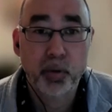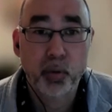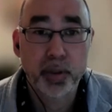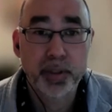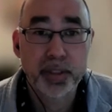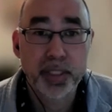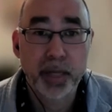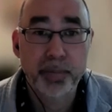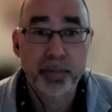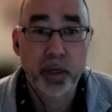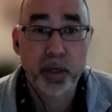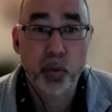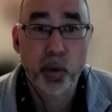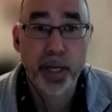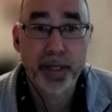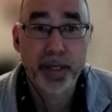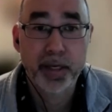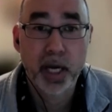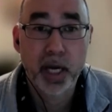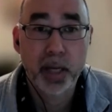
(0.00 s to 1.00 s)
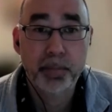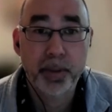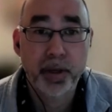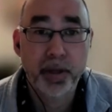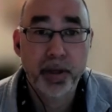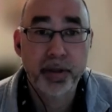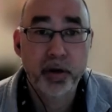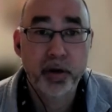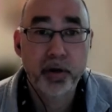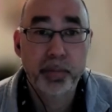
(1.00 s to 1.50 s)
what time they wake up,
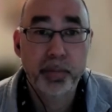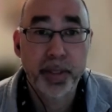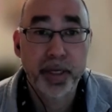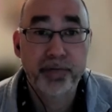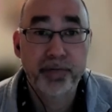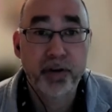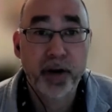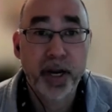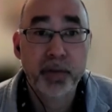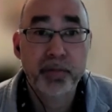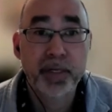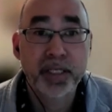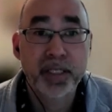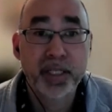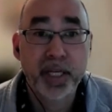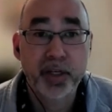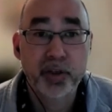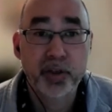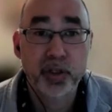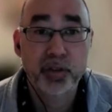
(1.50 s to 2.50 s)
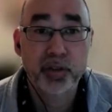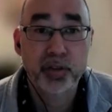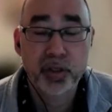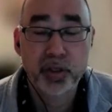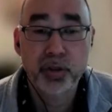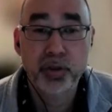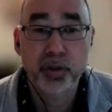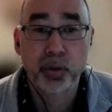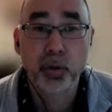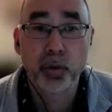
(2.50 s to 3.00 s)
and there could be fragmentation
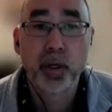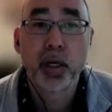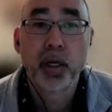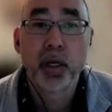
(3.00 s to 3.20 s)
too.